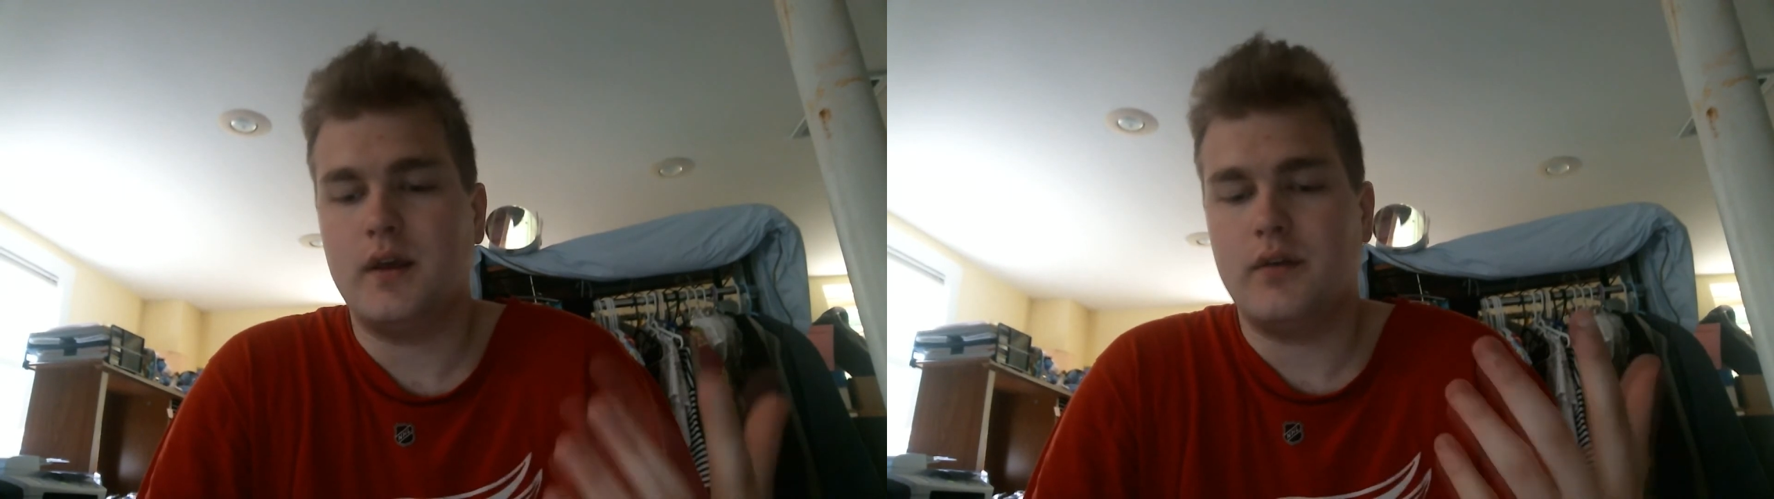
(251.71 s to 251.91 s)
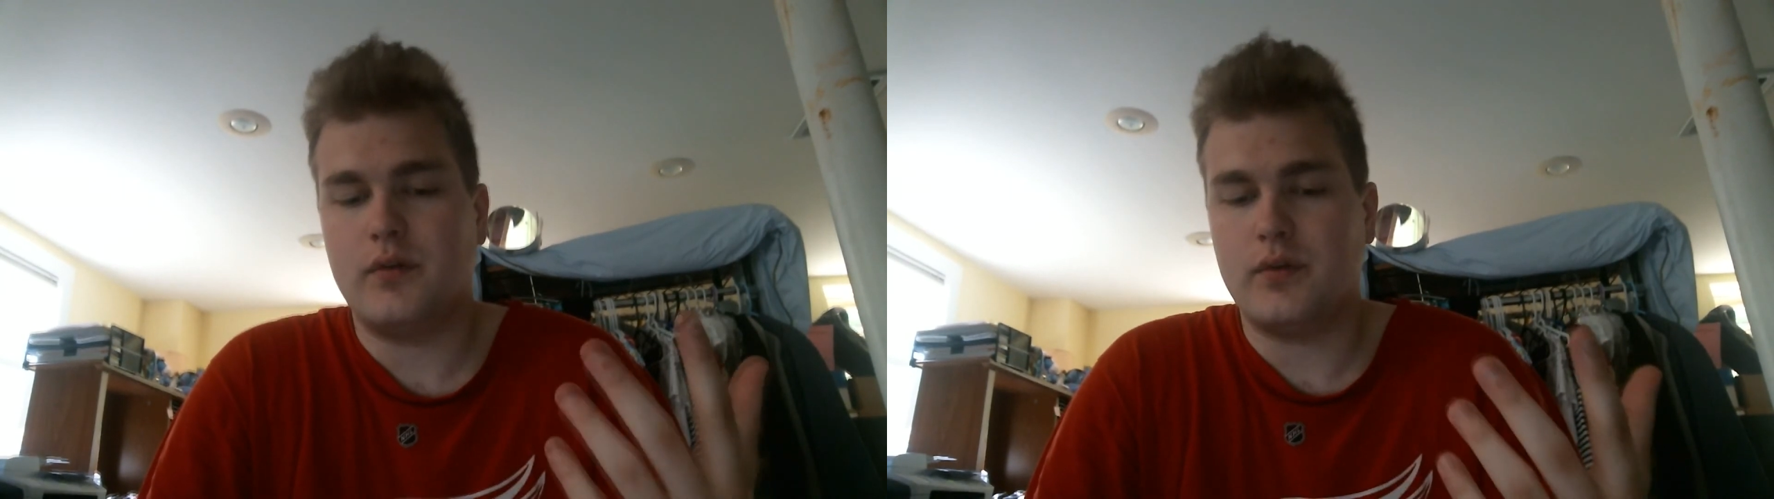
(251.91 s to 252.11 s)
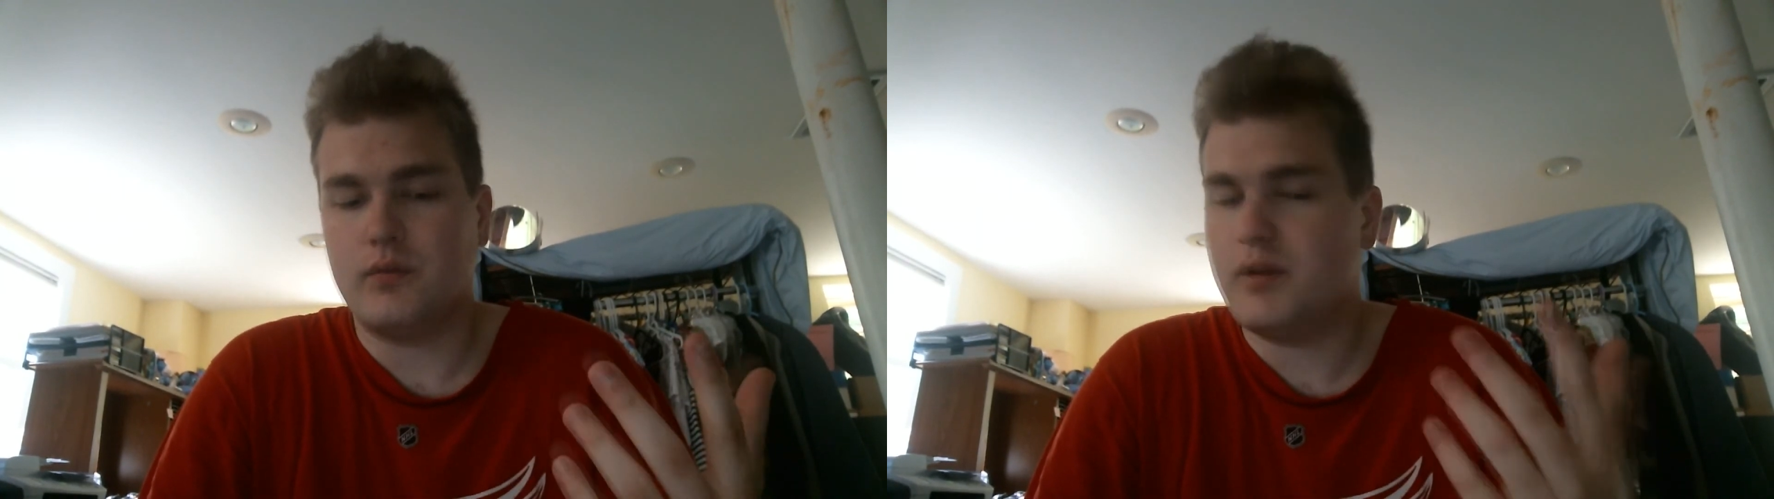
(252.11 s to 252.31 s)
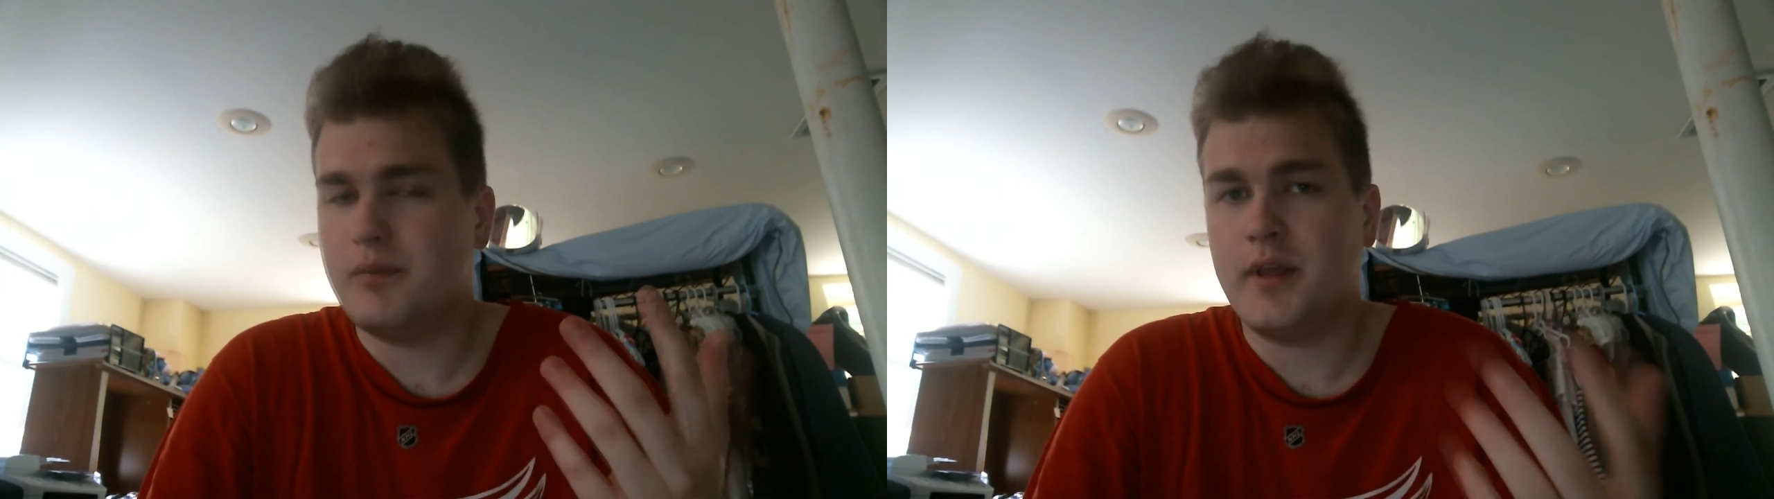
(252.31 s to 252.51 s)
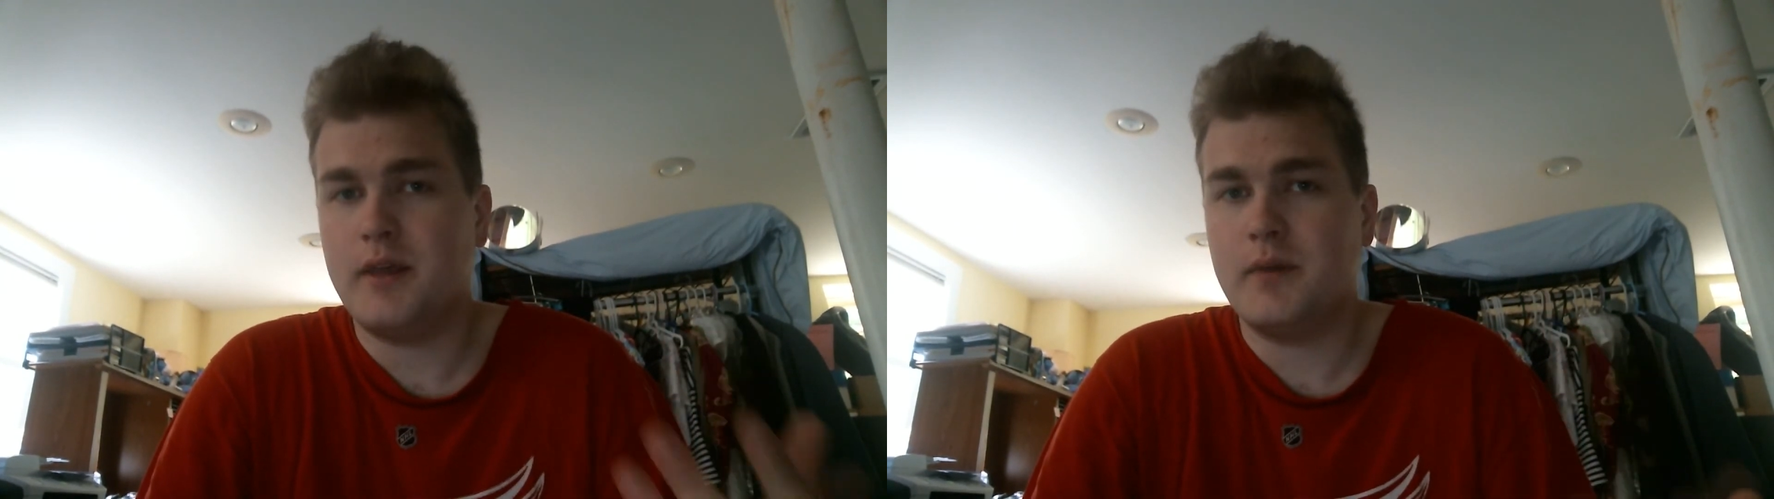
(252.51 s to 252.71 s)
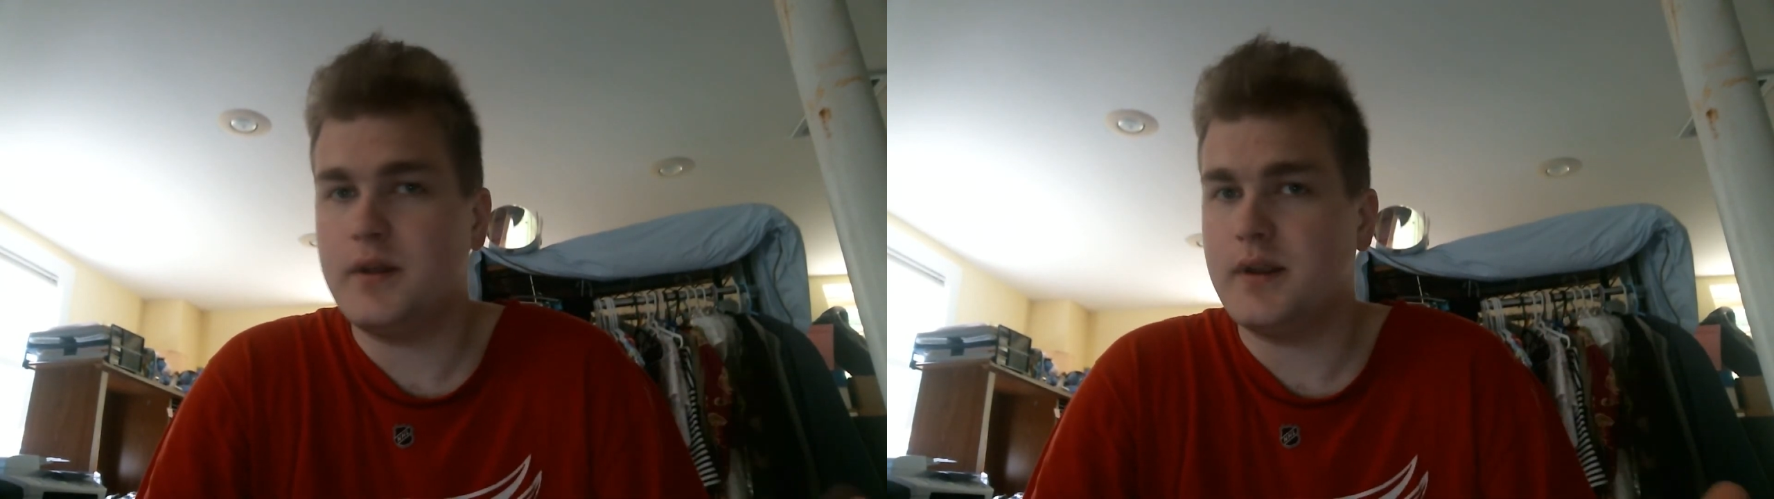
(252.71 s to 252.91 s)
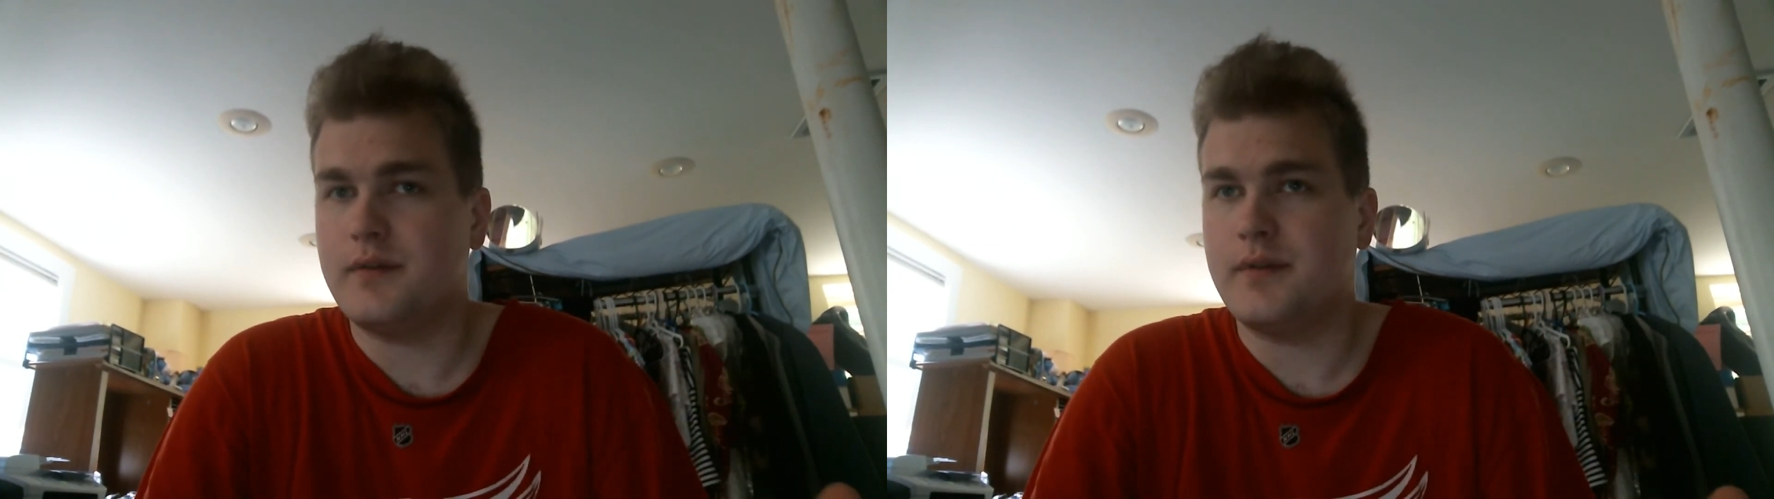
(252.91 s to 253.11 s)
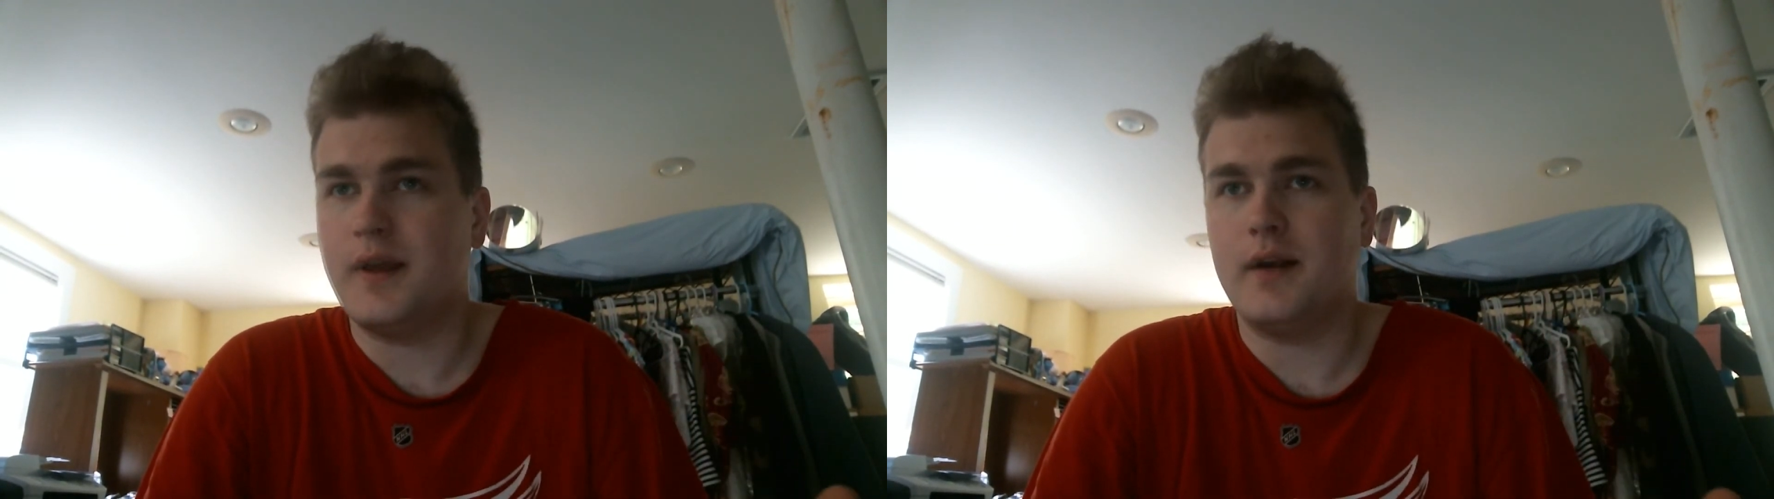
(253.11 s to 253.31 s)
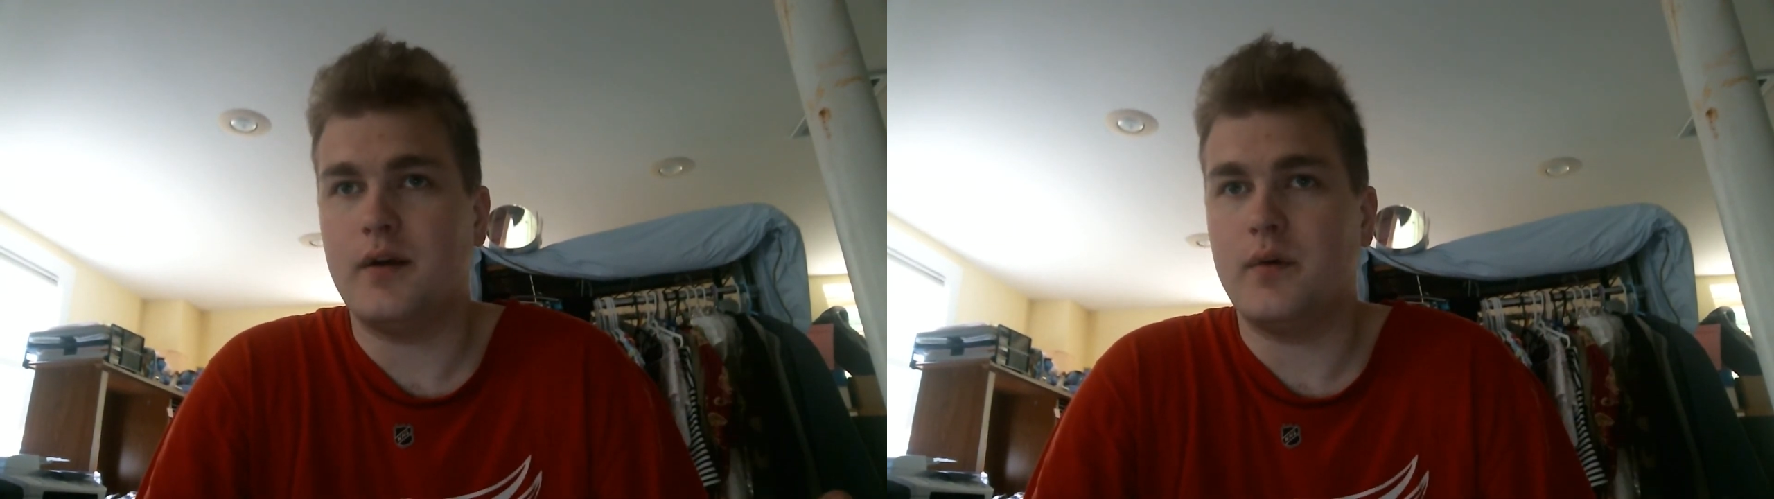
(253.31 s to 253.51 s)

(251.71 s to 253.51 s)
So the replayability is there,